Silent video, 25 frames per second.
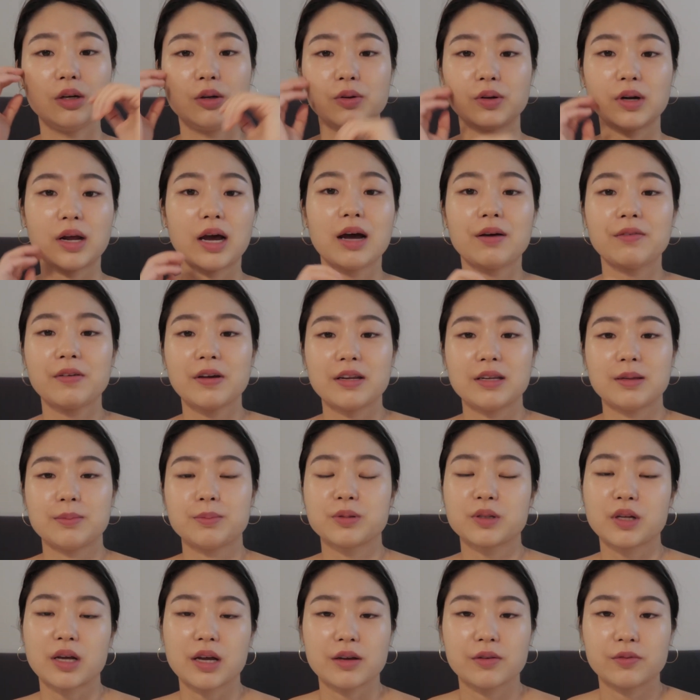we don't have any
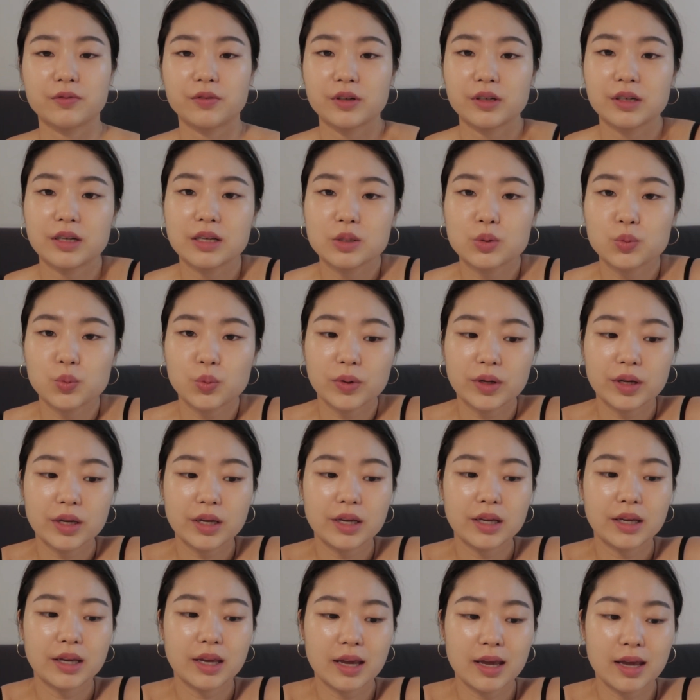plan for this
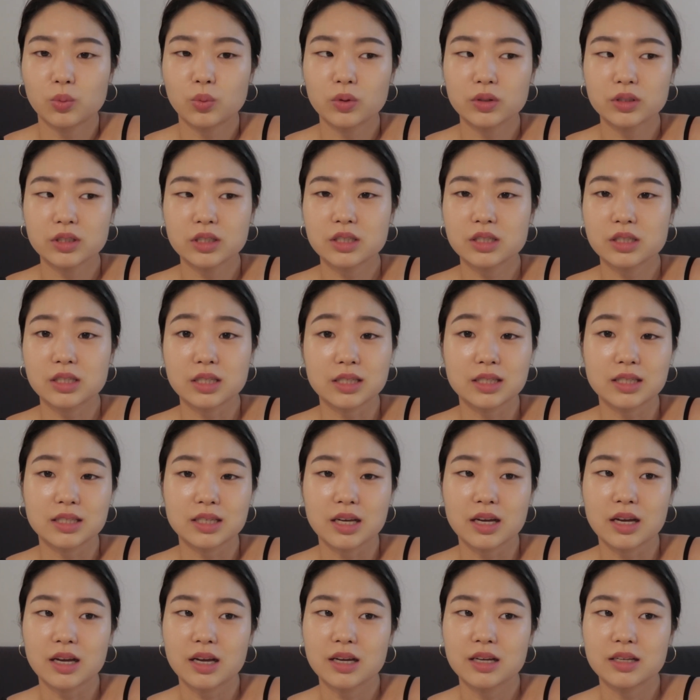week. We'll just
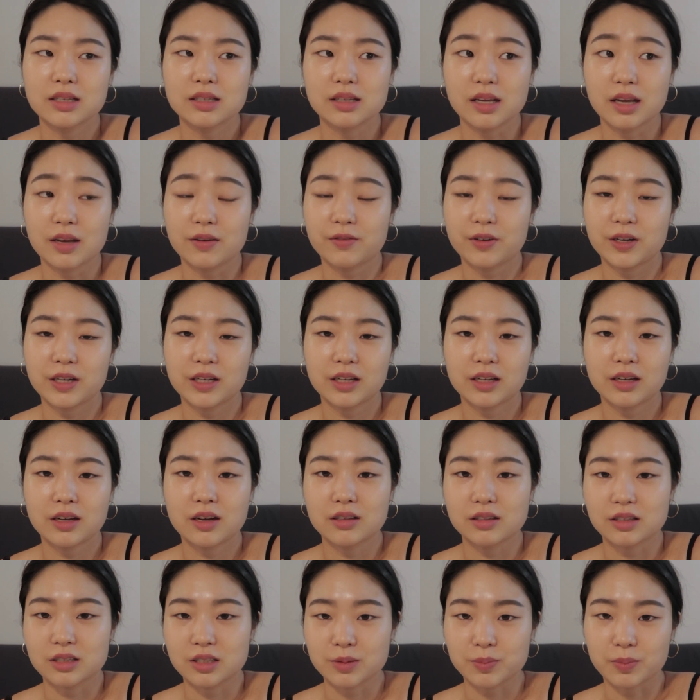decide everything
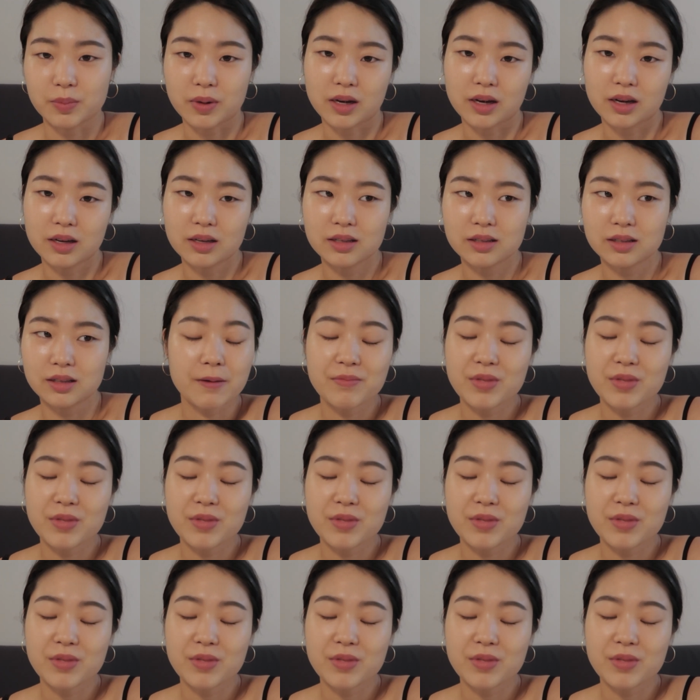on the spot.